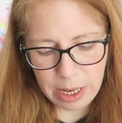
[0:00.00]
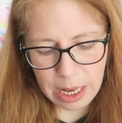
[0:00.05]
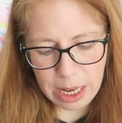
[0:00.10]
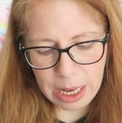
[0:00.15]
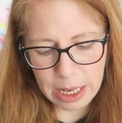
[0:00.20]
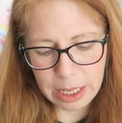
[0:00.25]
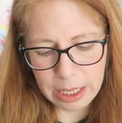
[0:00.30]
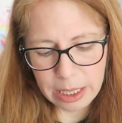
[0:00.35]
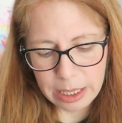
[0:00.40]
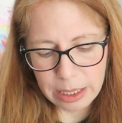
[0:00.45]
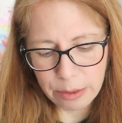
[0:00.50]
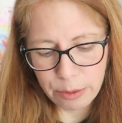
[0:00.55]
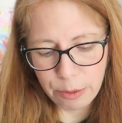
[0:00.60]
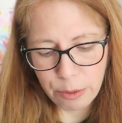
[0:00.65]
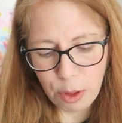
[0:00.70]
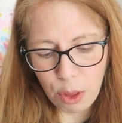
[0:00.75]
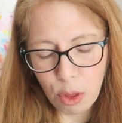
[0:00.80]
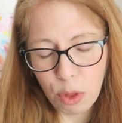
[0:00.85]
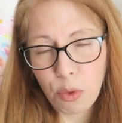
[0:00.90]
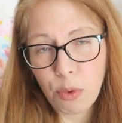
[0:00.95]
kind of
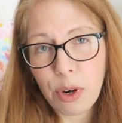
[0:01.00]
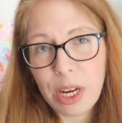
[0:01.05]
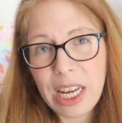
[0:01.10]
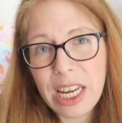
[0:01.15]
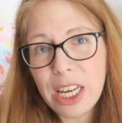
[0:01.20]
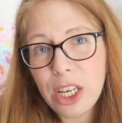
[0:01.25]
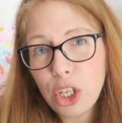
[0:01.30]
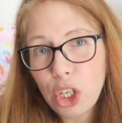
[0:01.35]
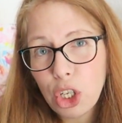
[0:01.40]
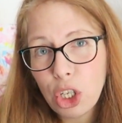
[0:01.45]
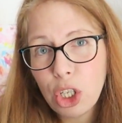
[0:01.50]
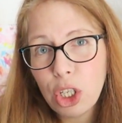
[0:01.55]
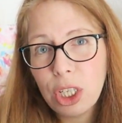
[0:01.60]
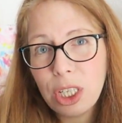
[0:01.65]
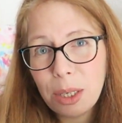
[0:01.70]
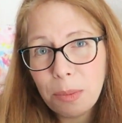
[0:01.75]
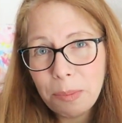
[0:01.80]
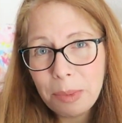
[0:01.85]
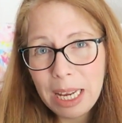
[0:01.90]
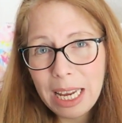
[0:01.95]
3-ish
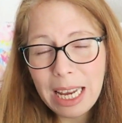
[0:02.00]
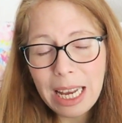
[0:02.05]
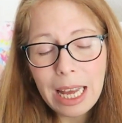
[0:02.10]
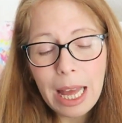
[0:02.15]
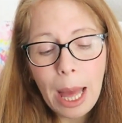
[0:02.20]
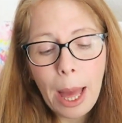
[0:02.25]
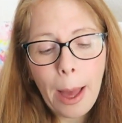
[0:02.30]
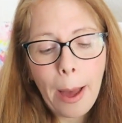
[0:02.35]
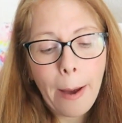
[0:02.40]
to me,